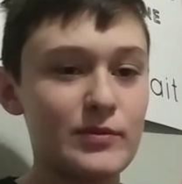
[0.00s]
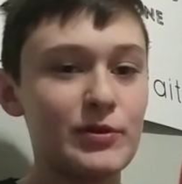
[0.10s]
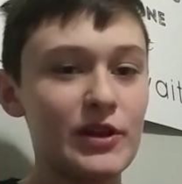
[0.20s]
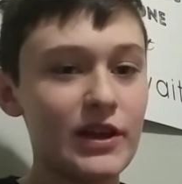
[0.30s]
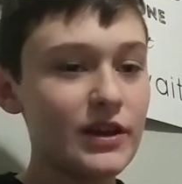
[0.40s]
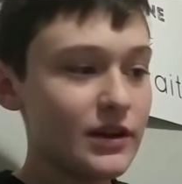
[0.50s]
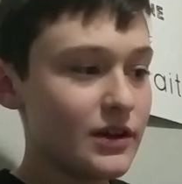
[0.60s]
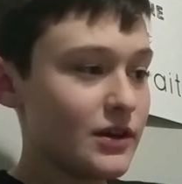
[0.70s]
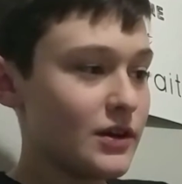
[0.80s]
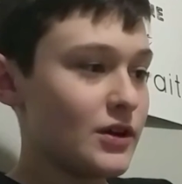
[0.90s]
played,
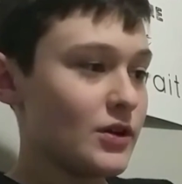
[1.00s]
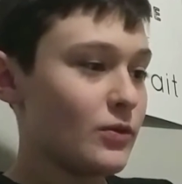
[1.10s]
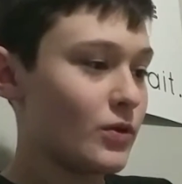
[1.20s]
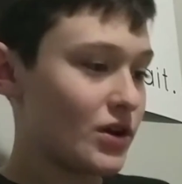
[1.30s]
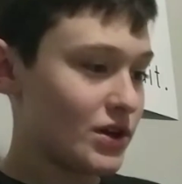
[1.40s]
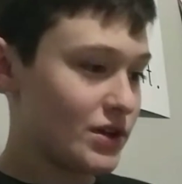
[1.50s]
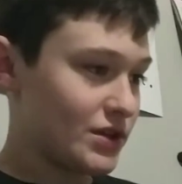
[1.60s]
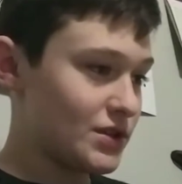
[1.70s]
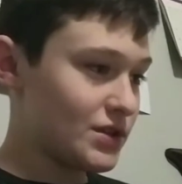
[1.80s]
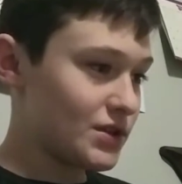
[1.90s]

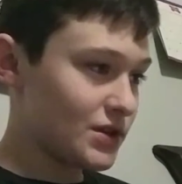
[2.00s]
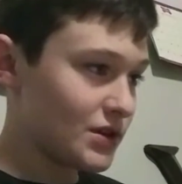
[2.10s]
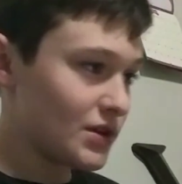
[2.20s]
was